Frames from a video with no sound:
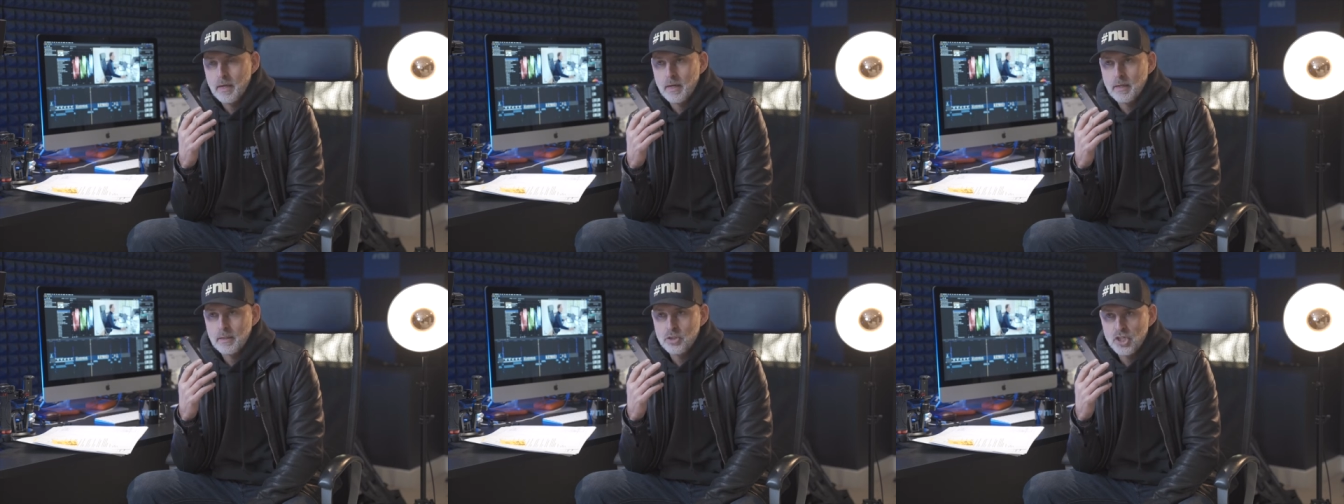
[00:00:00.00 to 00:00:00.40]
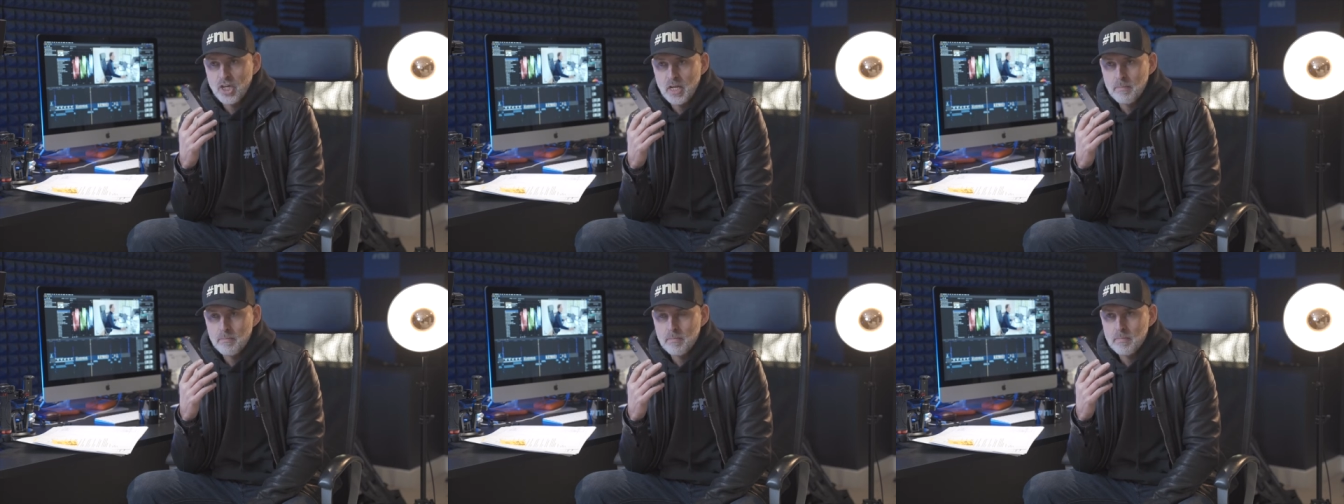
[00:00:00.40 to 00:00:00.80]

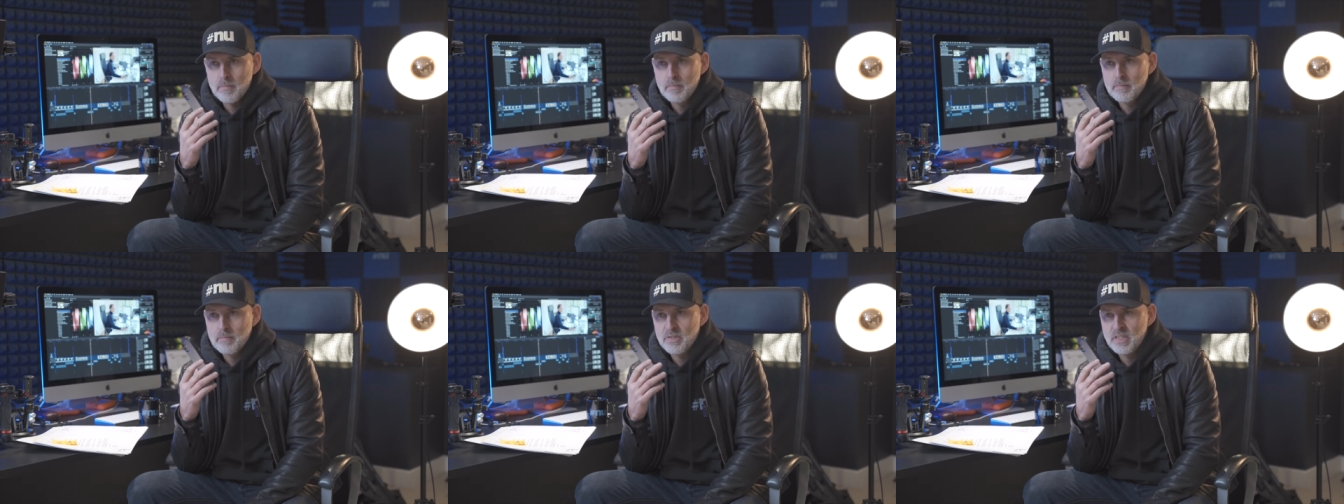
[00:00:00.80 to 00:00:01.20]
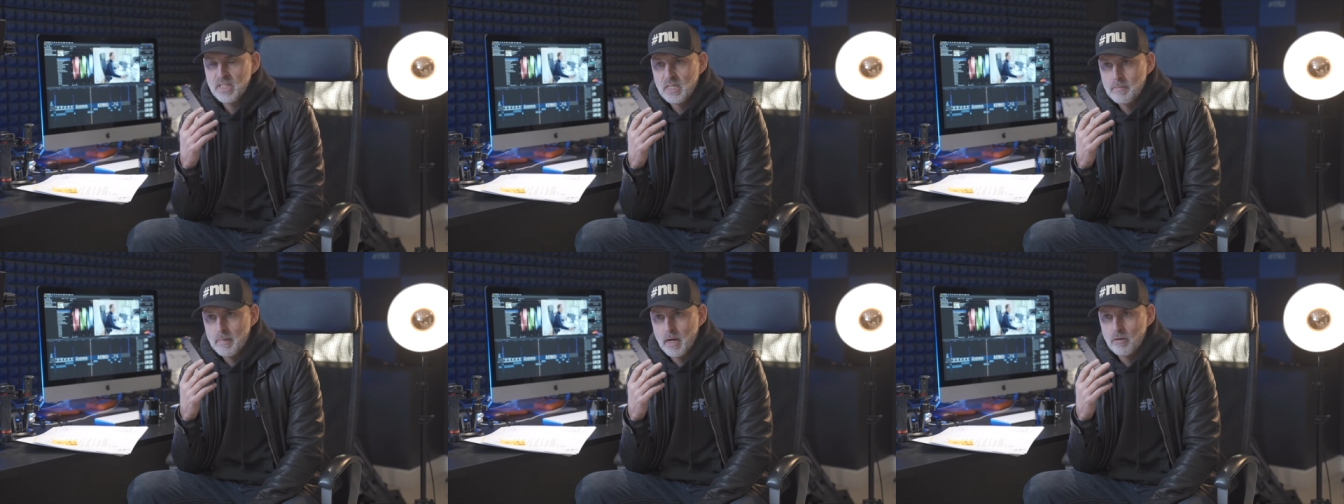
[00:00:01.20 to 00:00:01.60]
gym,
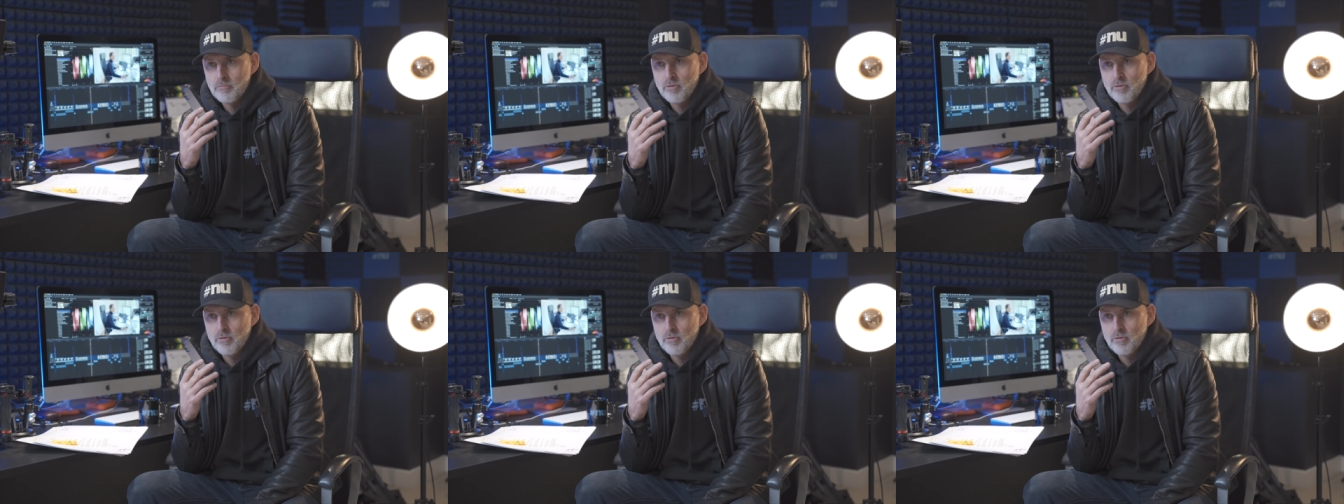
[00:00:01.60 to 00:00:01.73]
cinema